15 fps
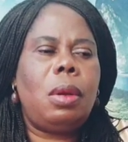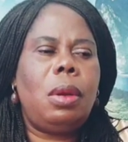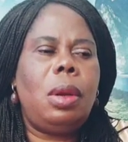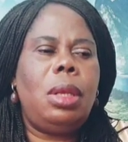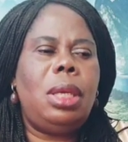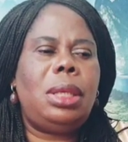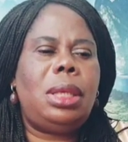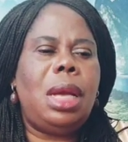You
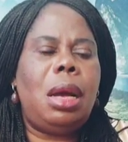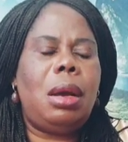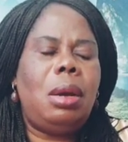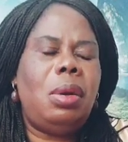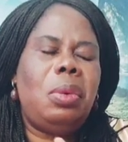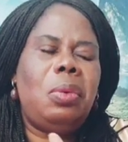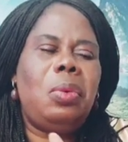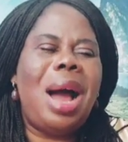understand?
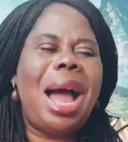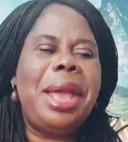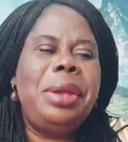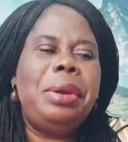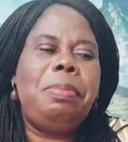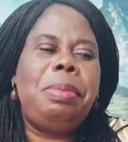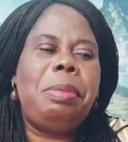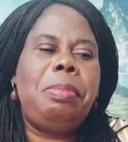Why are
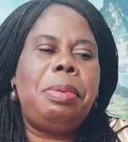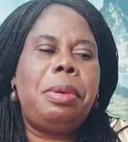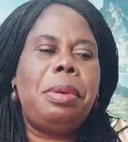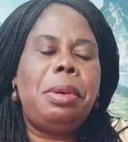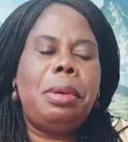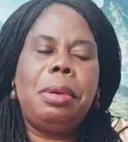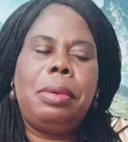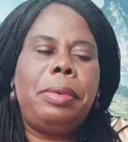you
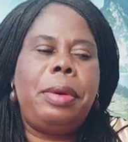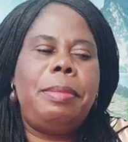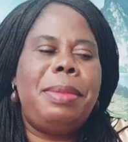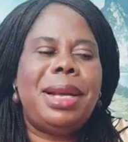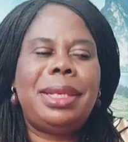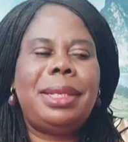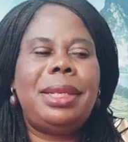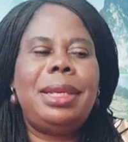people
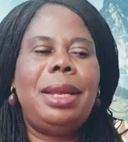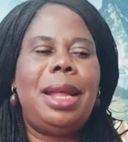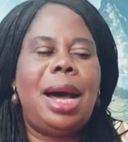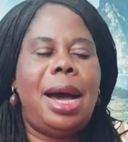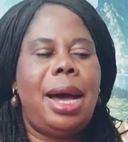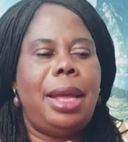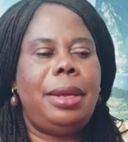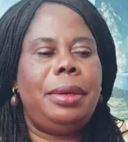romancing
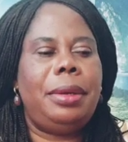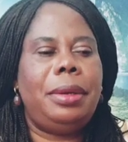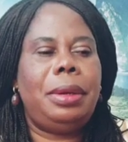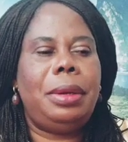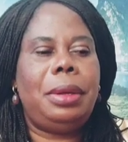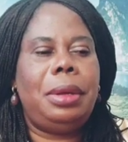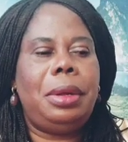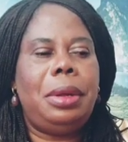lie?
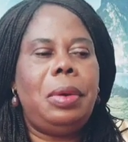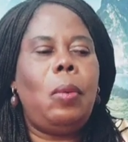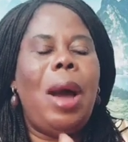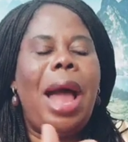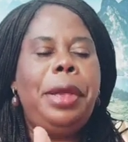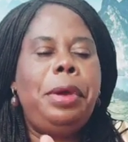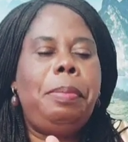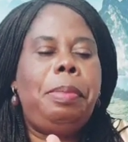
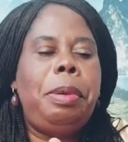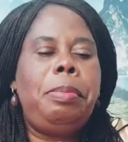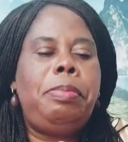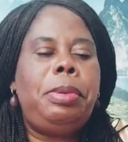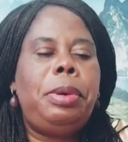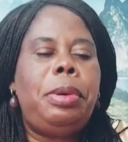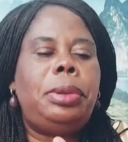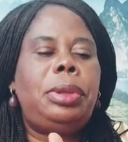Why are you
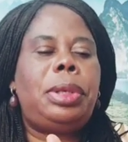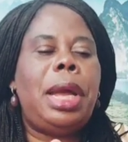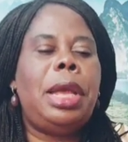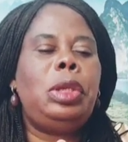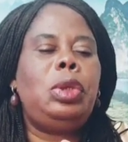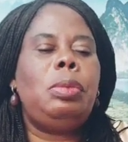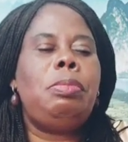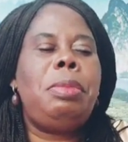people
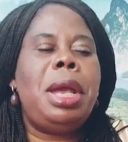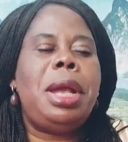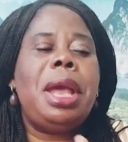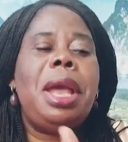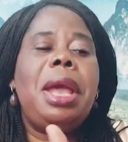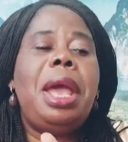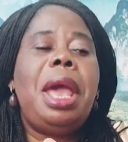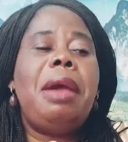trying to make
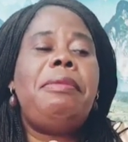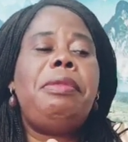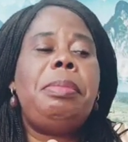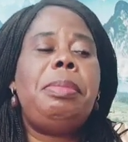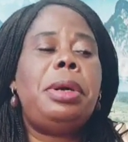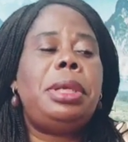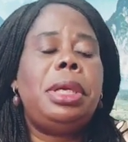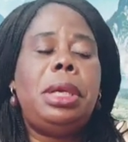
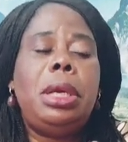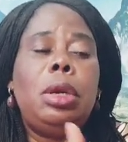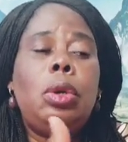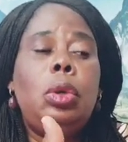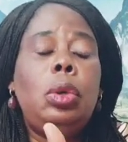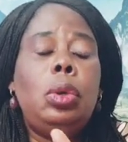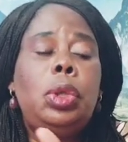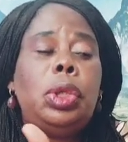everybody
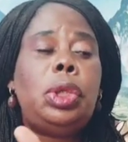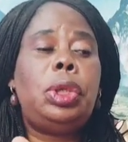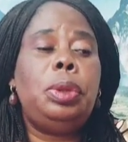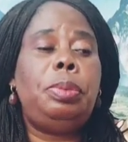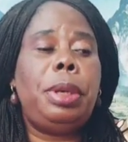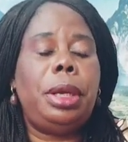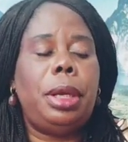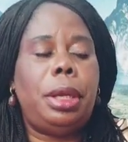look
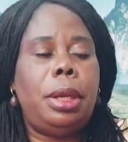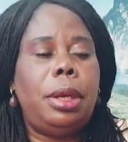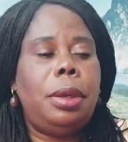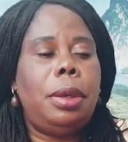stupid?